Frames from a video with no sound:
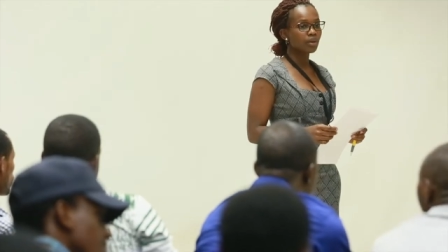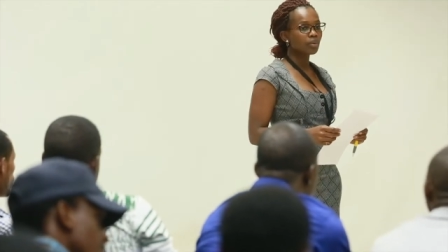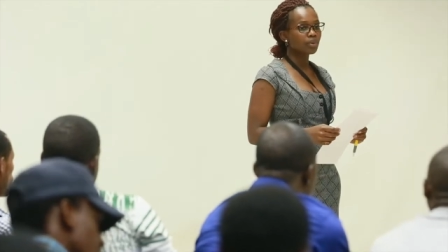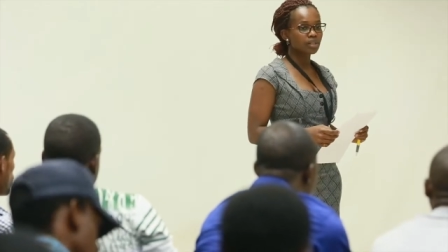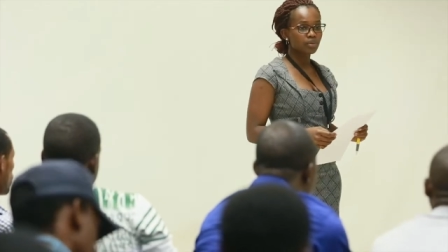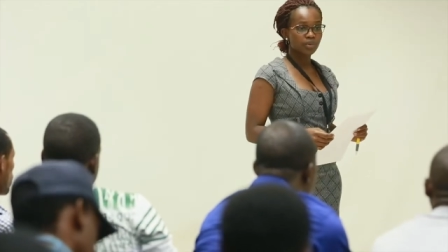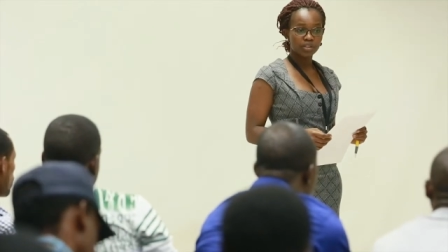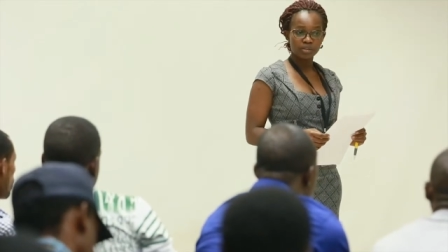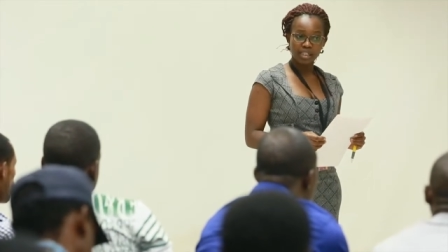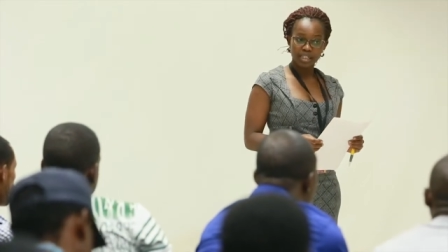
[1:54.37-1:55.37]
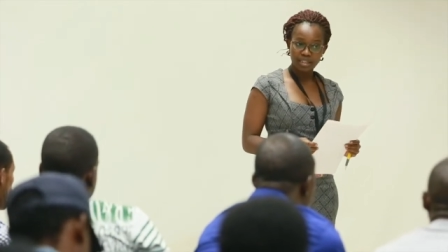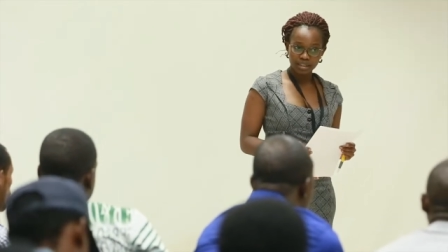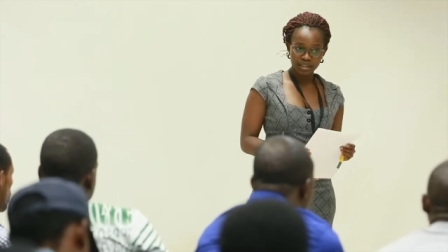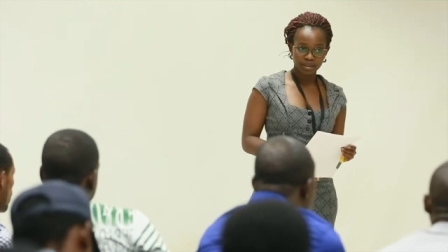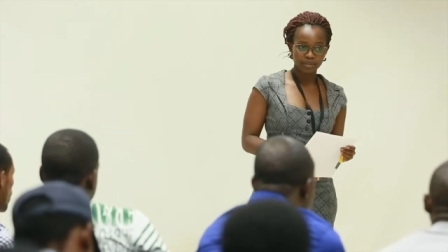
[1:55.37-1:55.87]
You can be a
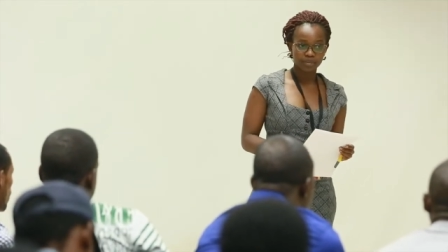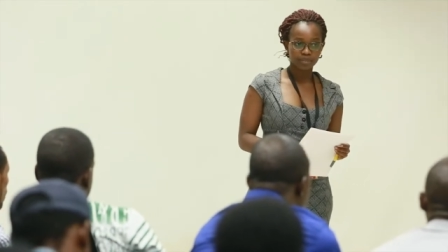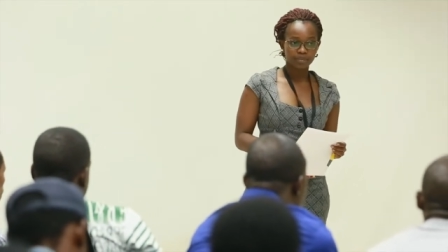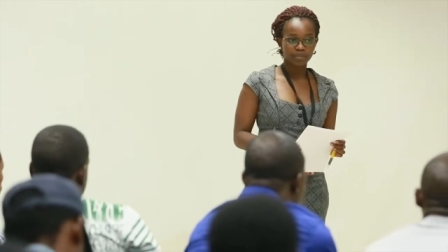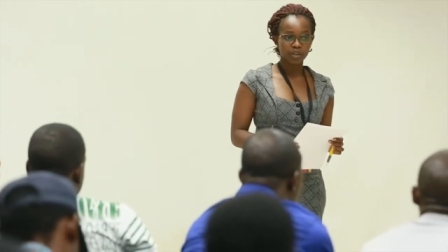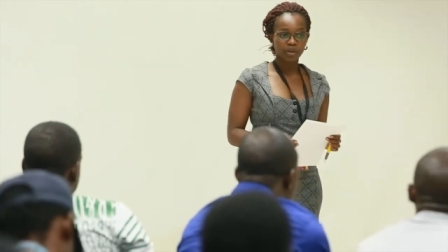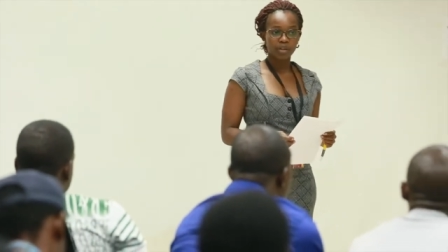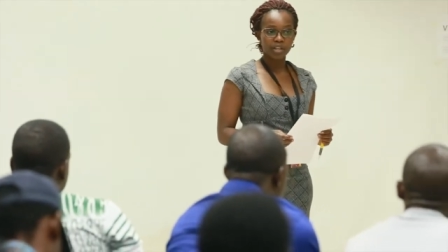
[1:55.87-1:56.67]
Toastmaster, you can be a